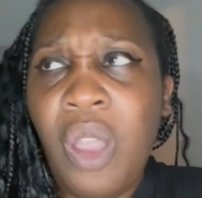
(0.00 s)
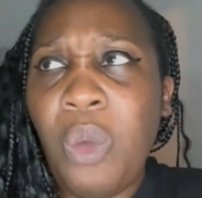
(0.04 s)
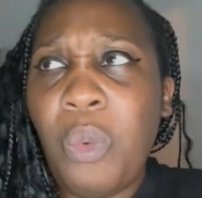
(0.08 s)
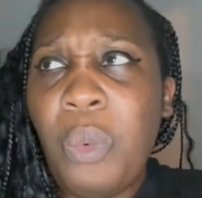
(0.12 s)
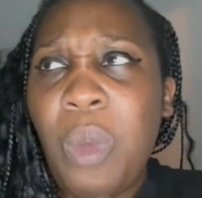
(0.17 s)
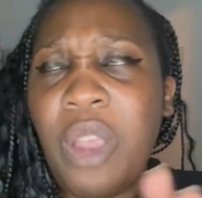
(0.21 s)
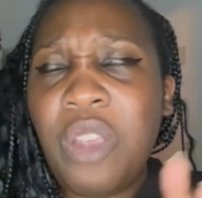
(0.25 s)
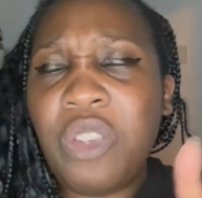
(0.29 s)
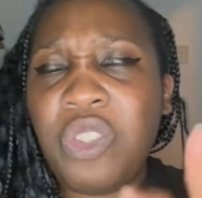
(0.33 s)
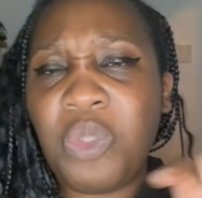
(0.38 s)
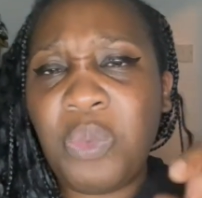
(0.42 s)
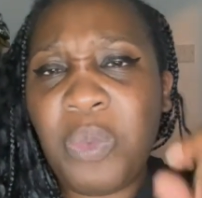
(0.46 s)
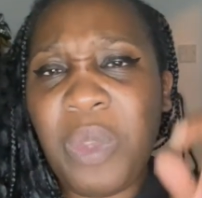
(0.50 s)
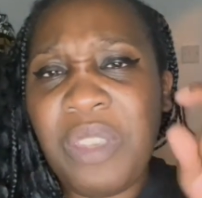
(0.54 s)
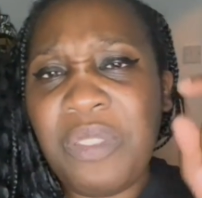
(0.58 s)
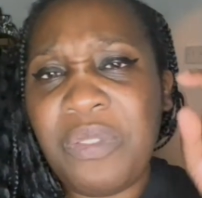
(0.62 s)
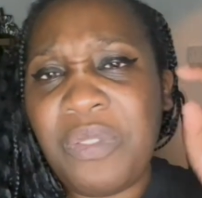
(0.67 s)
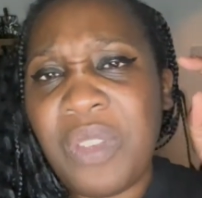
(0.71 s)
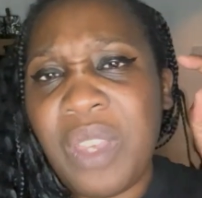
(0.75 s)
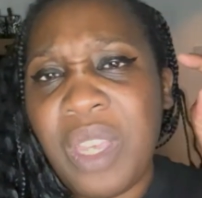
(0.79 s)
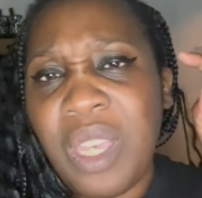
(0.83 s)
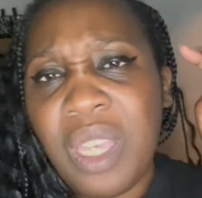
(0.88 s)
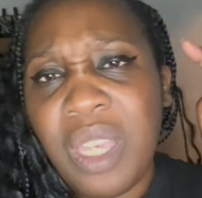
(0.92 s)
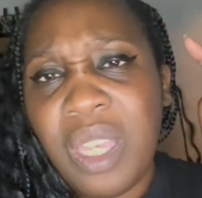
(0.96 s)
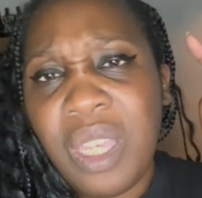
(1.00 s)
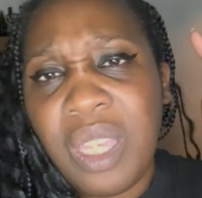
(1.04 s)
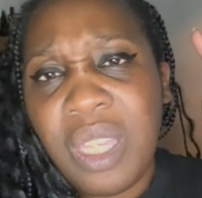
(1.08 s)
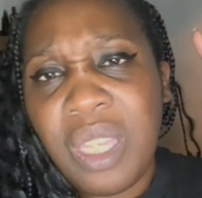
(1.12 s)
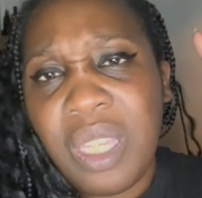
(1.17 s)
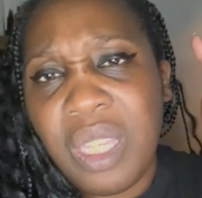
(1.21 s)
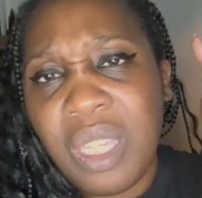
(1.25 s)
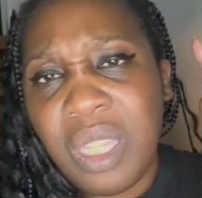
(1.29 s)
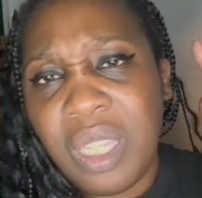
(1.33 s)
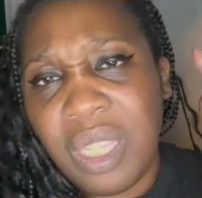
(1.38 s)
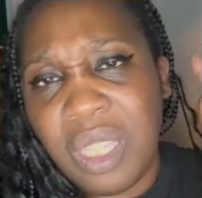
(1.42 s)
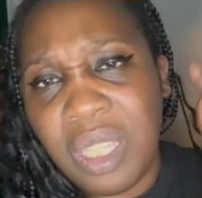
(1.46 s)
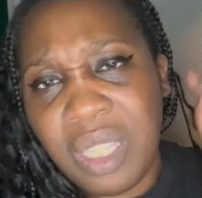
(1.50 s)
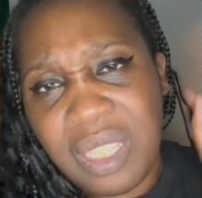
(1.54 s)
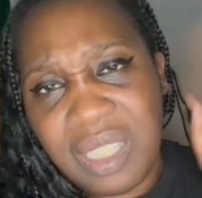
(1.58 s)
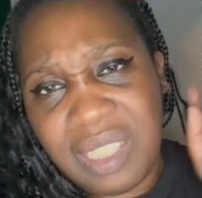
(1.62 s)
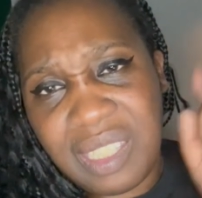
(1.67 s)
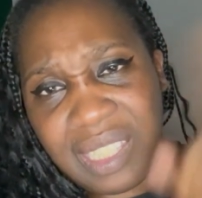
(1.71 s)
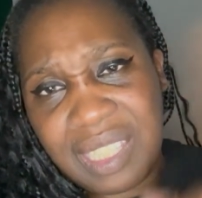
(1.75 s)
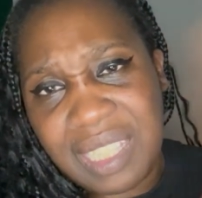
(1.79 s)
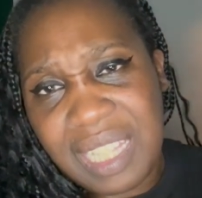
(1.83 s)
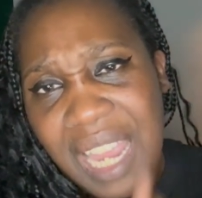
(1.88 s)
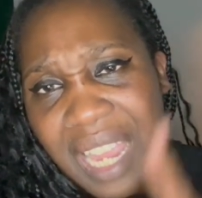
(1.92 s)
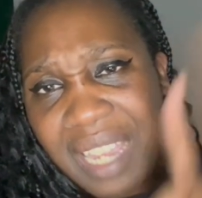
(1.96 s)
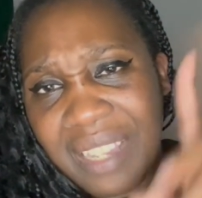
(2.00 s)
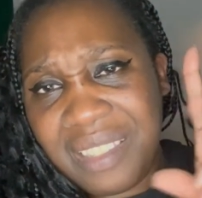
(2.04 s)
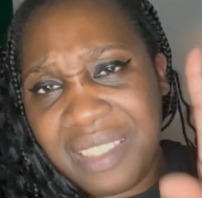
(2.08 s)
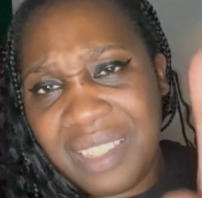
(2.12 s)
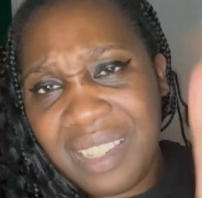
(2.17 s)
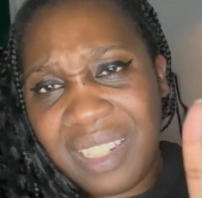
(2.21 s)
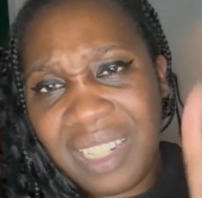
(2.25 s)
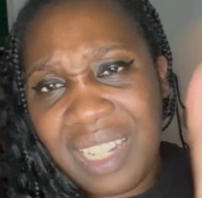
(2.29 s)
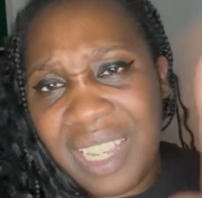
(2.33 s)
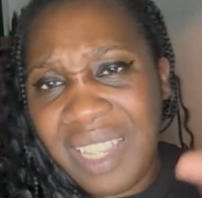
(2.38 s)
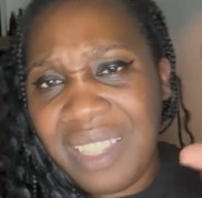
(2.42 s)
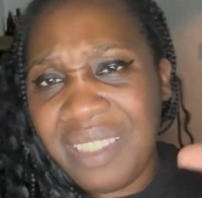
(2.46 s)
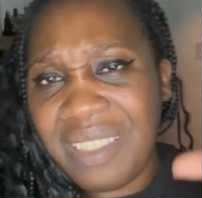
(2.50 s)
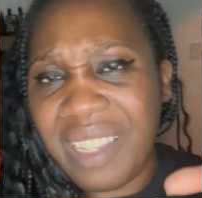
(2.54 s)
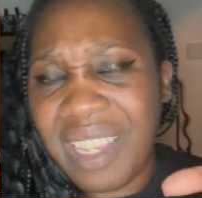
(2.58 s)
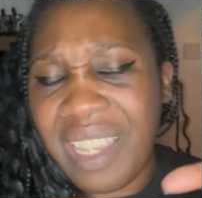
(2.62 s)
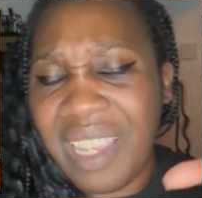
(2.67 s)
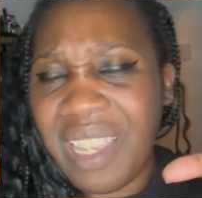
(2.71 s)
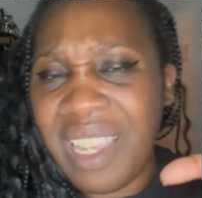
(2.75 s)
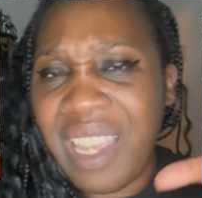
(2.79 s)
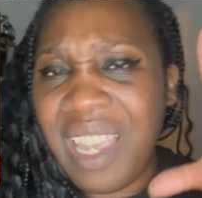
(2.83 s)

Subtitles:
Whereas with Stacey and Izzy,